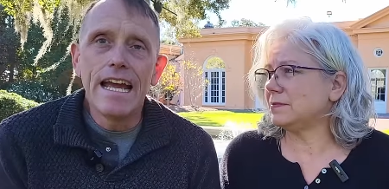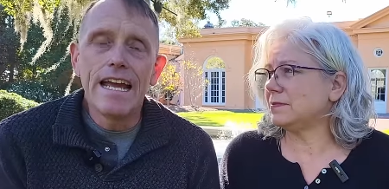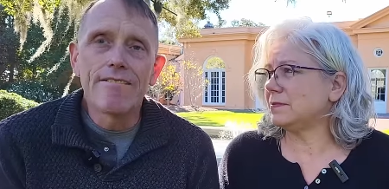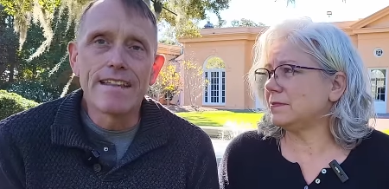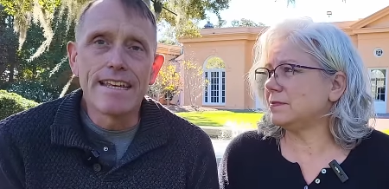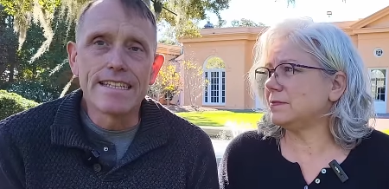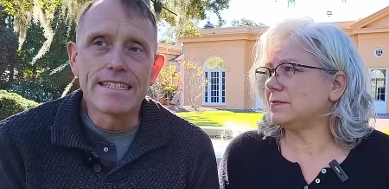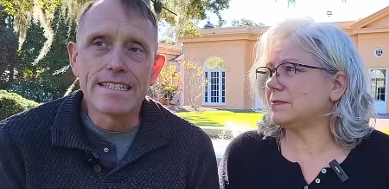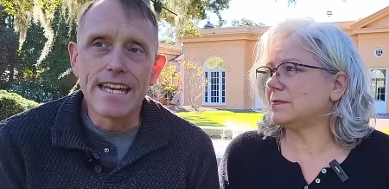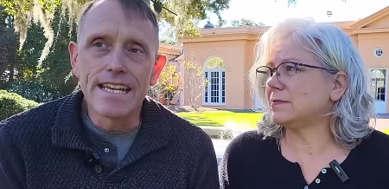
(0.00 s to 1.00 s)
Speaker 1: everything's
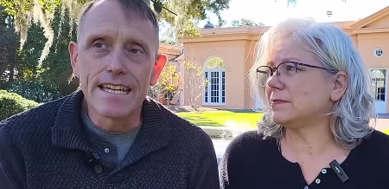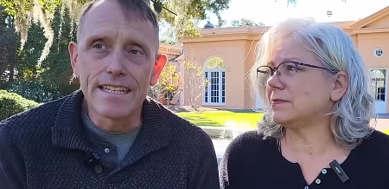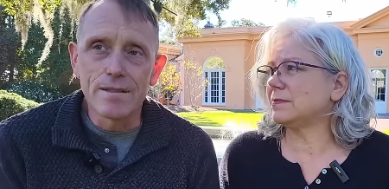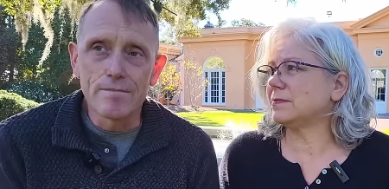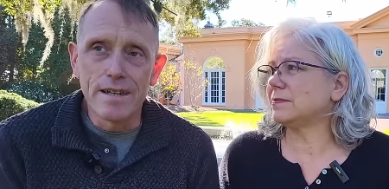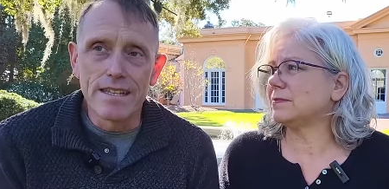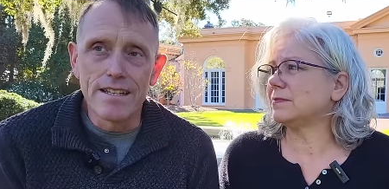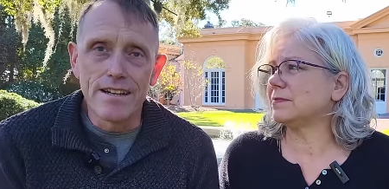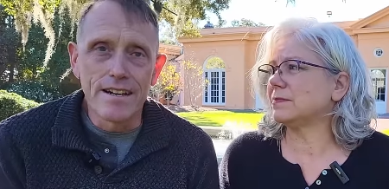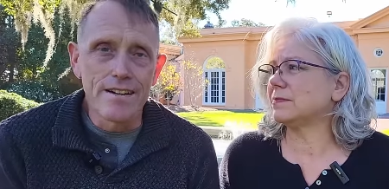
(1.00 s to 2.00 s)
just taking a little bit
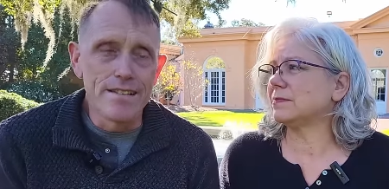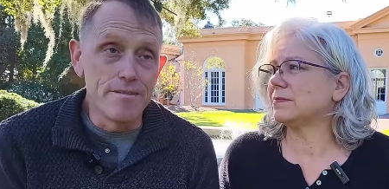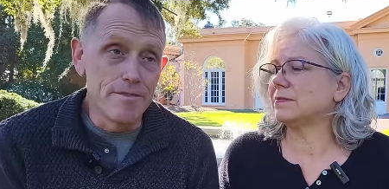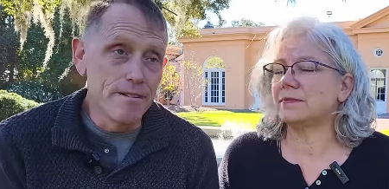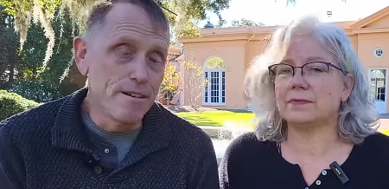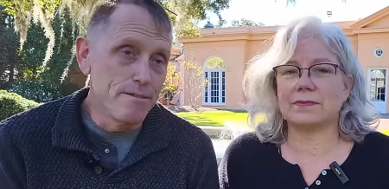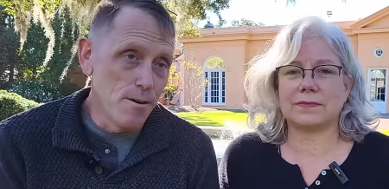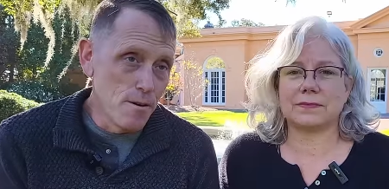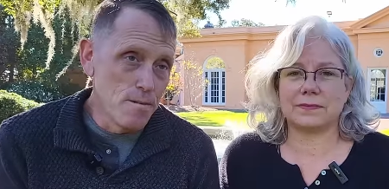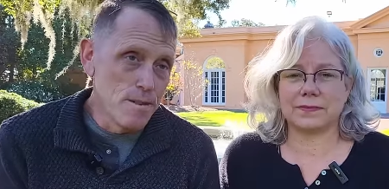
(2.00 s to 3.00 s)
longer than we would have
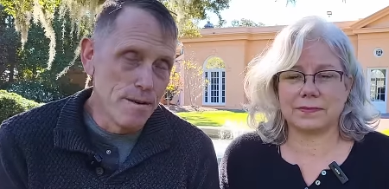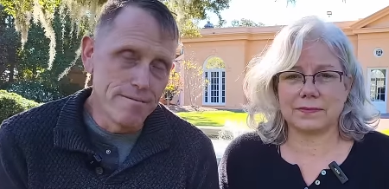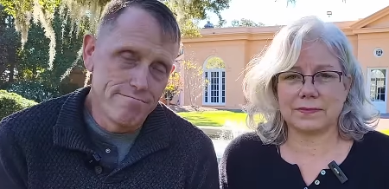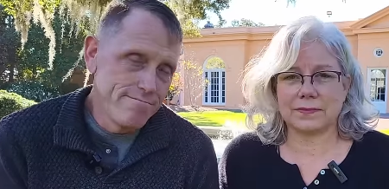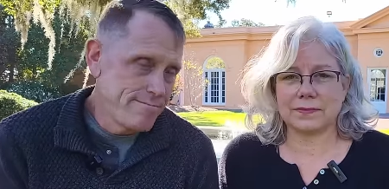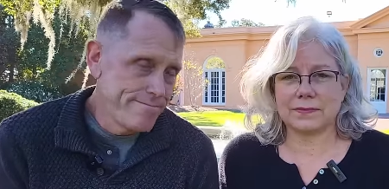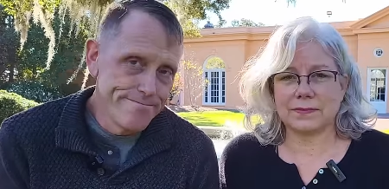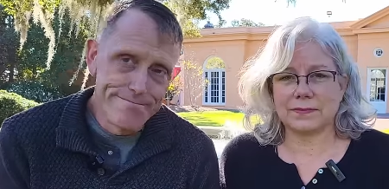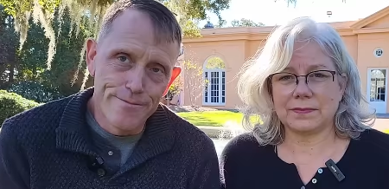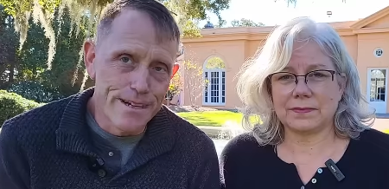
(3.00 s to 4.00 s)
hoped, but
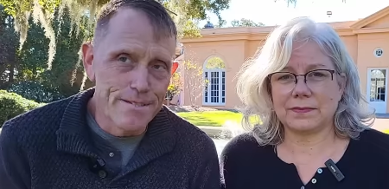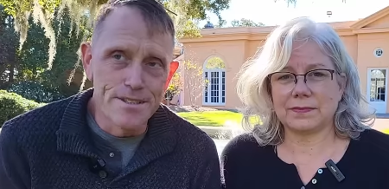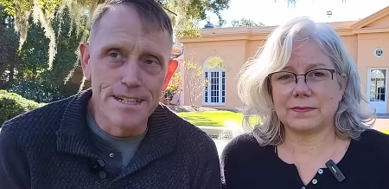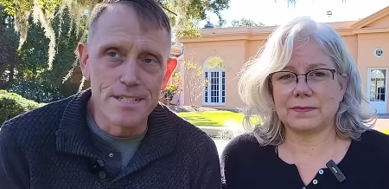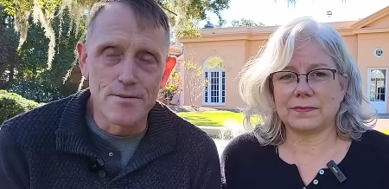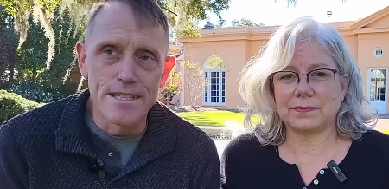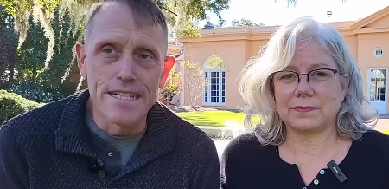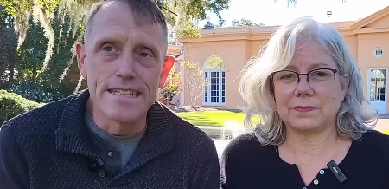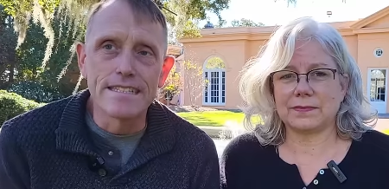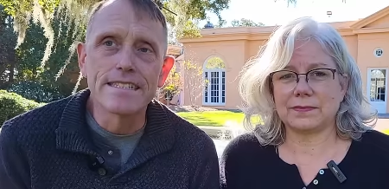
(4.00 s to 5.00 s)
whatever it is what it
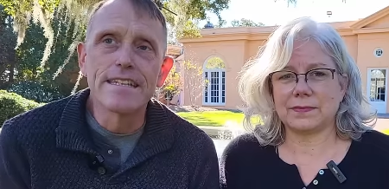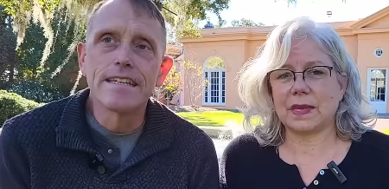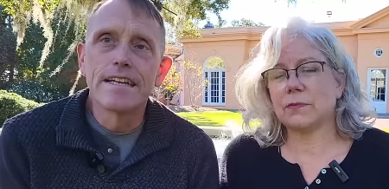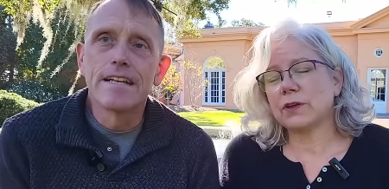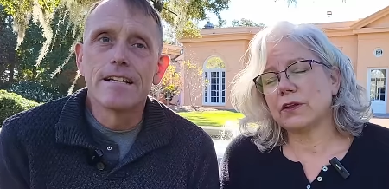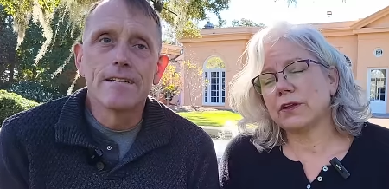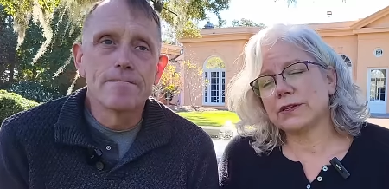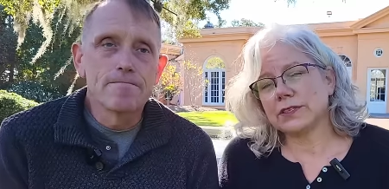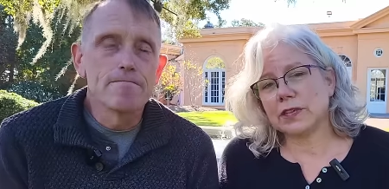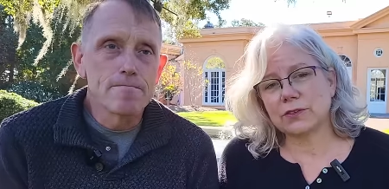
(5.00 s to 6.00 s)
is
Speaker 2: and we're not on
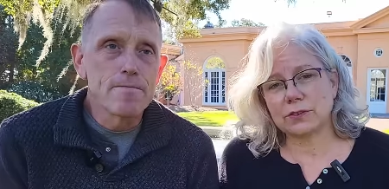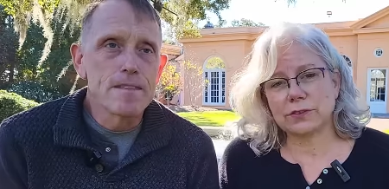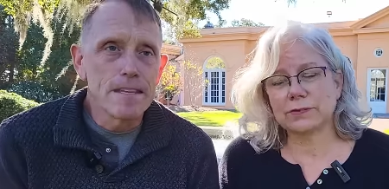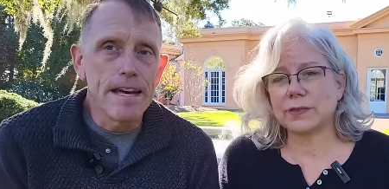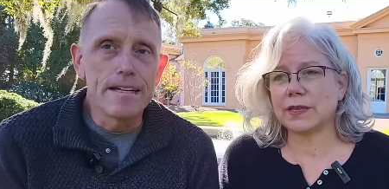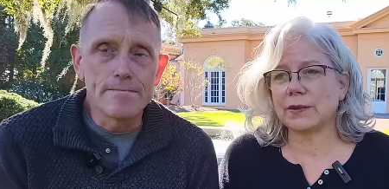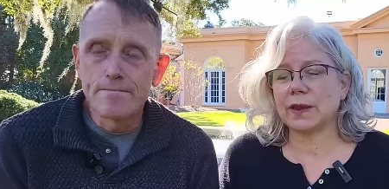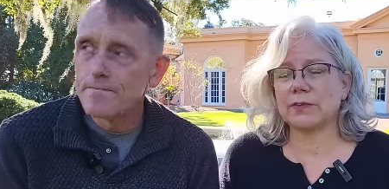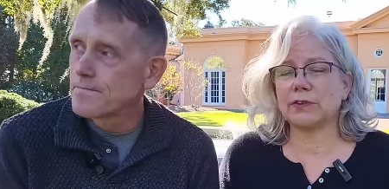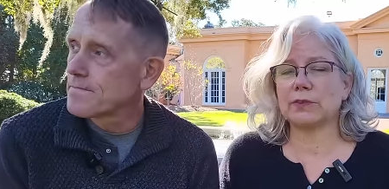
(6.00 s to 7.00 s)
a schedule yeah. we keep
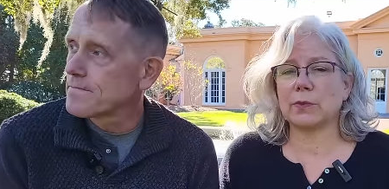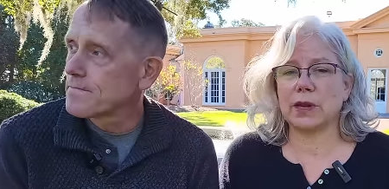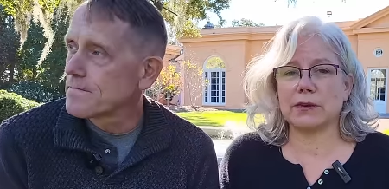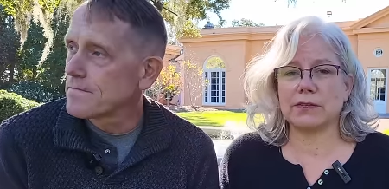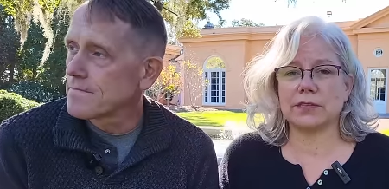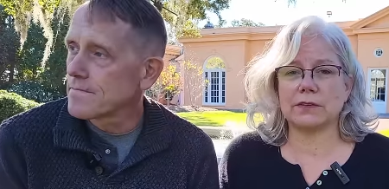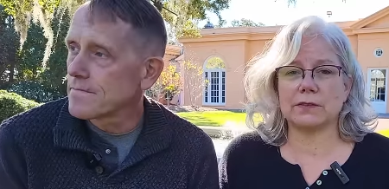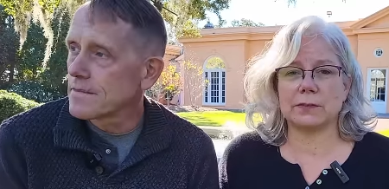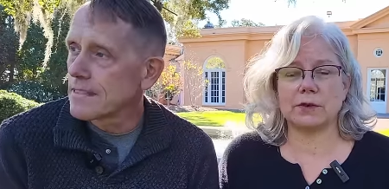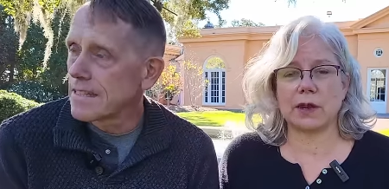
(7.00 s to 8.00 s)
having to remind
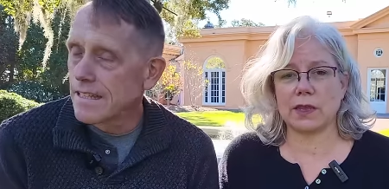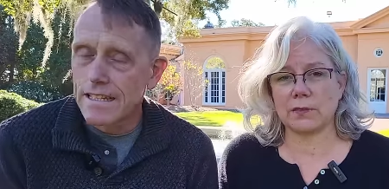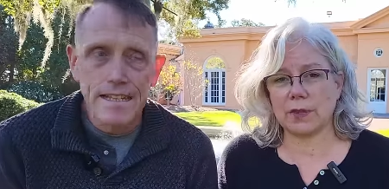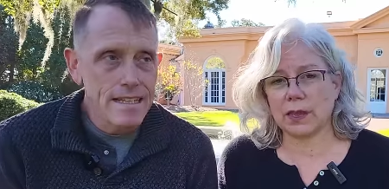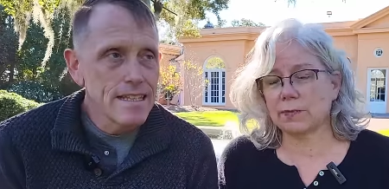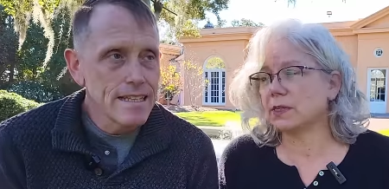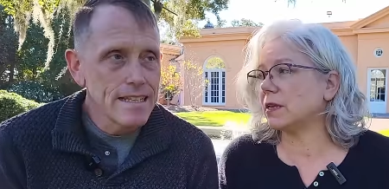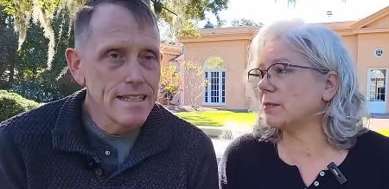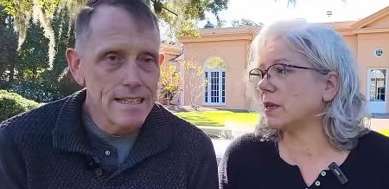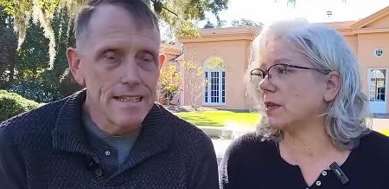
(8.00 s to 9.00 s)
ourselves we're not keeping up to
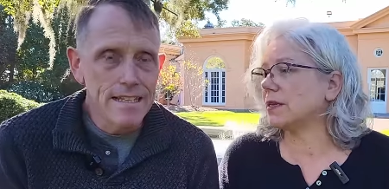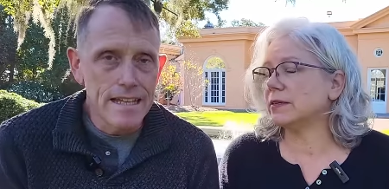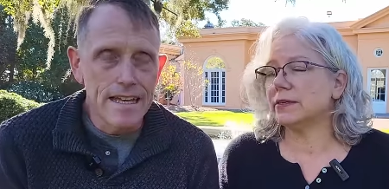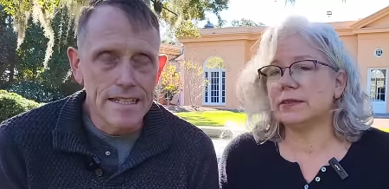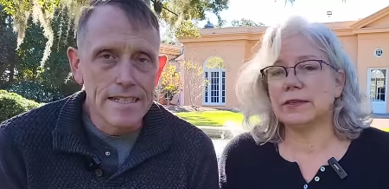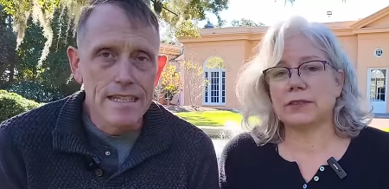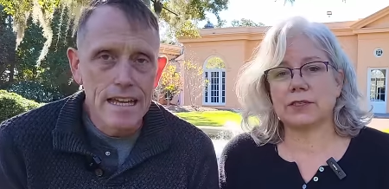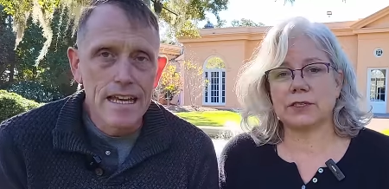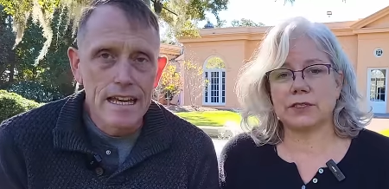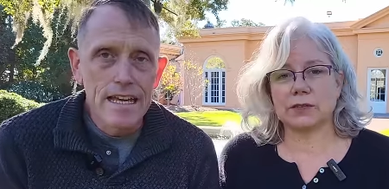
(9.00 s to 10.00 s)
anybody yeah
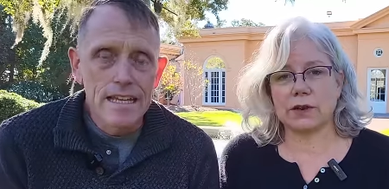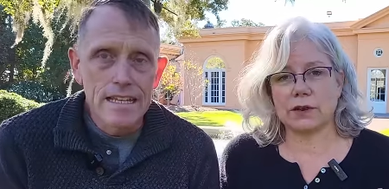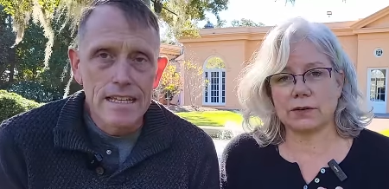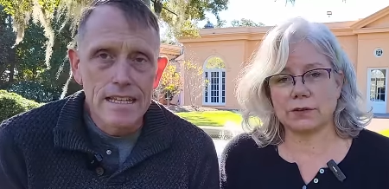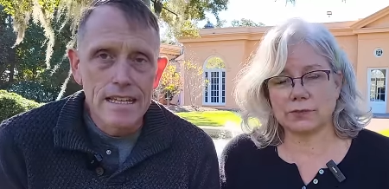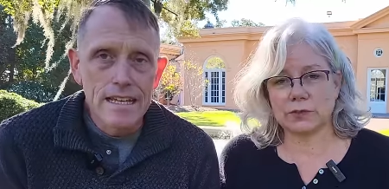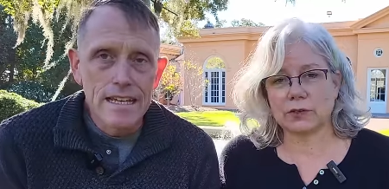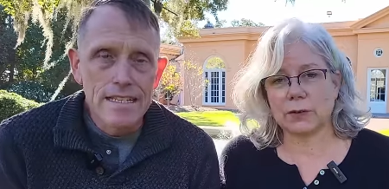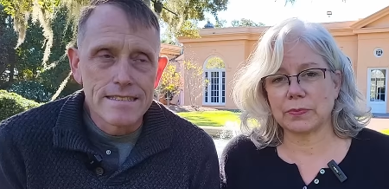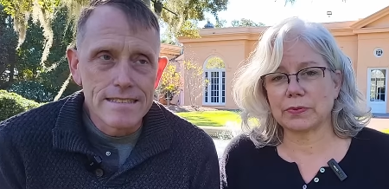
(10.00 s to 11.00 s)
this is our trip